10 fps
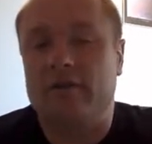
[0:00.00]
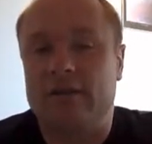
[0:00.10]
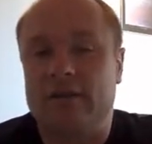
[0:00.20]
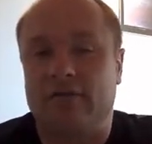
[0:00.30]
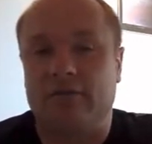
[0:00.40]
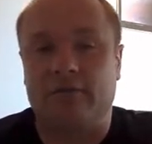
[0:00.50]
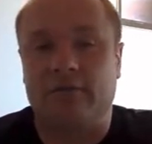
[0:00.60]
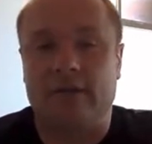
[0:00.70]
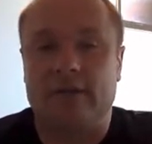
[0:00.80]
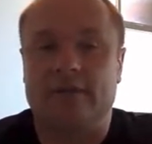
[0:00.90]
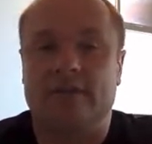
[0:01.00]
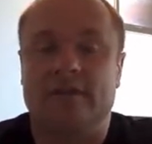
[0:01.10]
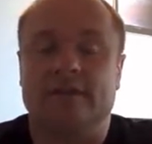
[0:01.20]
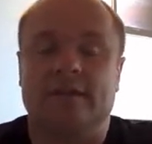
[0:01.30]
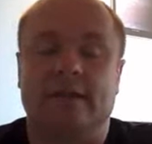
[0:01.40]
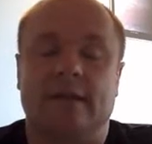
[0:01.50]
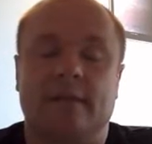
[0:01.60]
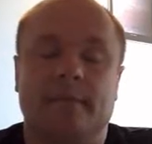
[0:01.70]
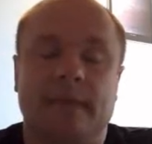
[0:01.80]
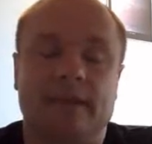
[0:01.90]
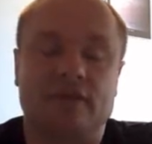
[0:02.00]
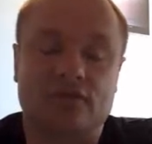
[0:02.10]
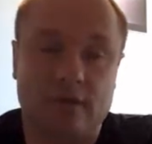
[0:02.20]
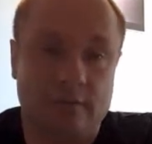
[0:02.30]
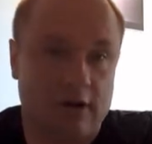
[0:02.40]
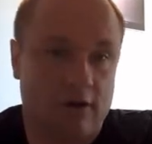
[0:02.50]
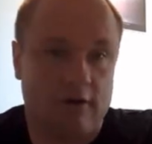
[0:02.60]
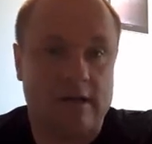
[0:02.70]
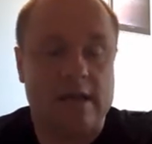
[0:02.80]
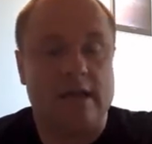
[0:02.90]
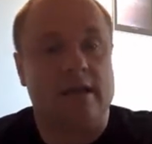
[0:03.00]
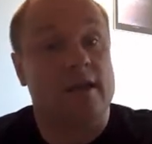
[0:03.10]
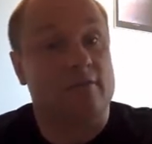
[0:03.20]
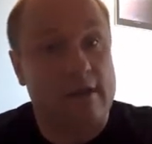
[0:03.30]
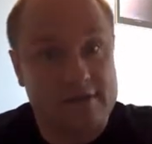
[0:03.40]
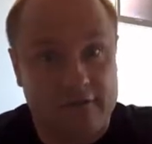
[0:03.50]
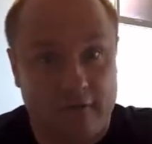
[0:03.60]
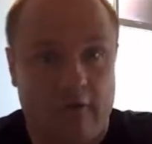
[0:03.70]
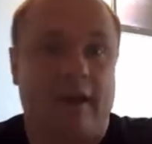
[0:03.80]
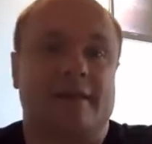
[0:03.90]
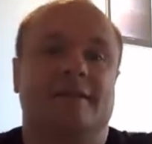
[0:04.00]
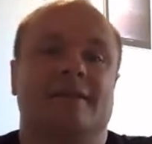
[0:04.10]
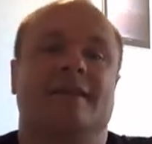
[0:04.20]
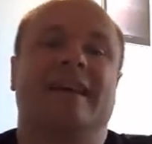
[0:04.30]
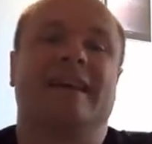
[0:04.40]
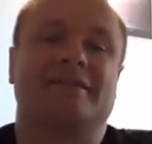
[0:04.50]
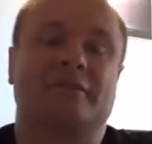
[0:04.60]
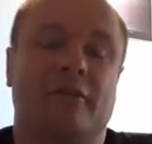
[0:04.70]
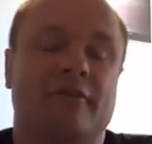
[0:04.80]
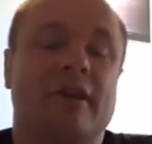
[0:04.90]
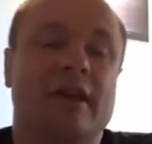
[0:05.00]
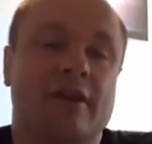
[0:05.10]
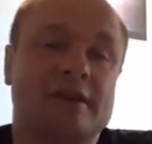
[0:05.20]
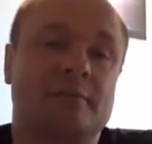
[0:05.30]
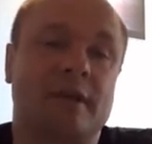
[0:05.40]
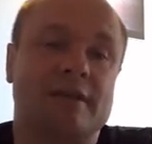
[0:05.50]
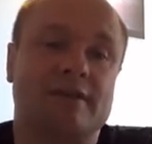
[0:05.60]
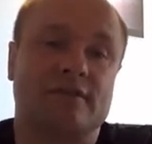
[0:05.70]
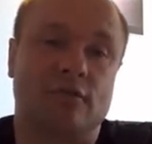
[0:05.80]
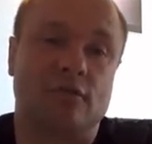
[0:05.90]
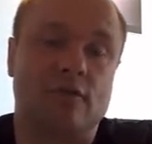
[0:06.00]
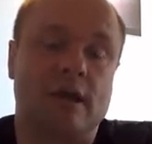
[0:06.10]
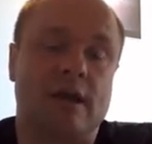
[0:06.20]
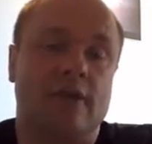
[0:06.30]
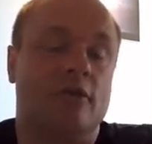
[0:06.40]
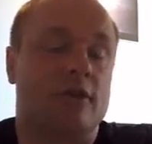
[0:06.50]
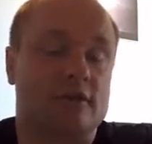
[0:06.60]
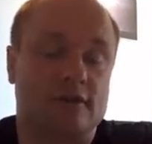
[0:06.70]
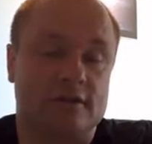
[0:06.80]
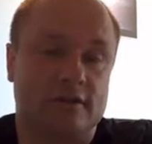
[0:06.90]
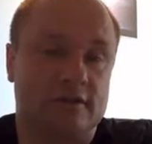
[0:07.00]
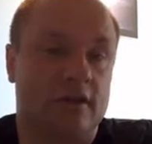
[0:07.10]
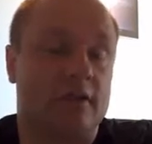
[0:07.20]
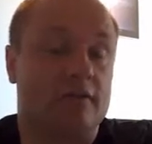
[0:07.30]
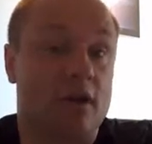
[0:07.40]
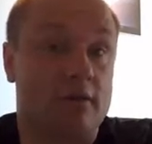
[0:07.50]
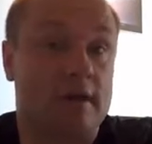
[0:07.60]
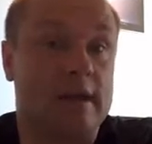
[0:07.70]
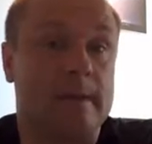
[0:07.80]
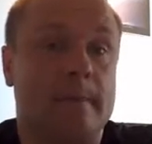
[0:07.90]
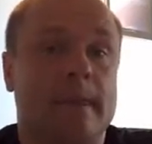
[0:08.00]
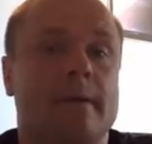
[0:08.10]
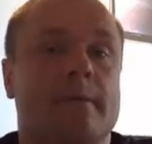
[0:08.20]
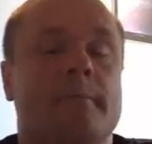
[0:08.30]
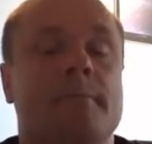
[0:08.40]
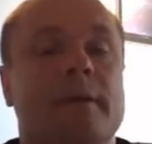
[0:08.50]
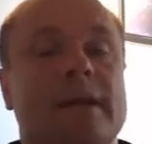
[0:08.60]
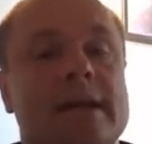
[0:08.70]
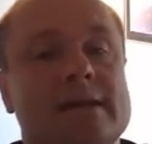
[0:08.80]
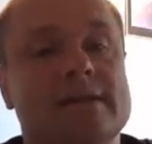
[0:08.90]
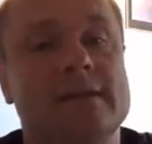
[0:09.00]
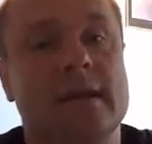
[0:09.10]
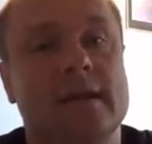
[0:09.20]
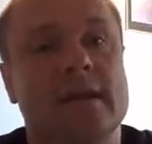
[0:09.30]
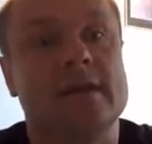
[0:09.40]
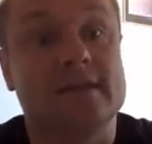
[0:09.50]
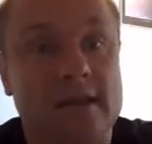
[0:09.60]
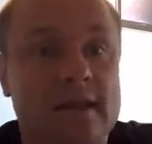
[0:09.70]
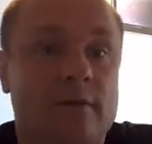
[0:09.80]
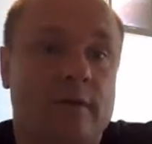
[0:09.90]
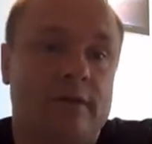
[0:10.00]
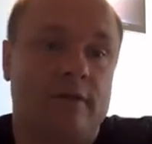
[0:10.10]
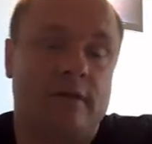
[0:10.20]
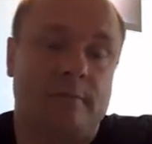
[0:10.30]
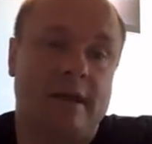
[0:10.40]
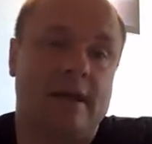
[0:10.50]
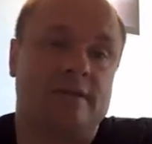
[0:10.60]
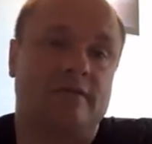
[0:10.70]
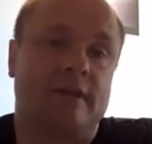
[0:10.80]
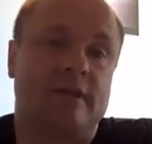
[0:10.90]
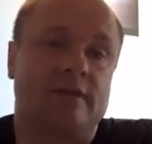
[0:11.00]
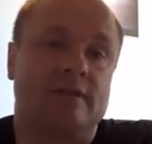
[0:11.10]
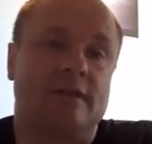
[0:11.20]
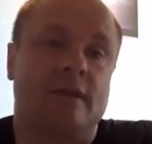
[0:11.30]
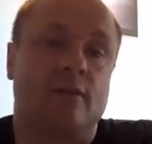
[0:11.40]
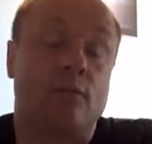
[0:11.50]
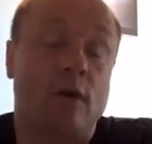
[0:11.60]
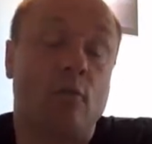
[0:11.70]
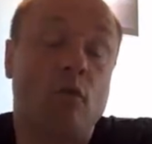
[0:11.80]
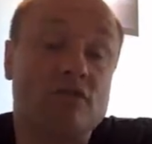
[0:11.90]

very different. Venus is extremely hot. It rains sulfuric acid. It's not a very nice place at all. Not conducive to life currently. But it isn't clear whether in the past Venus, at what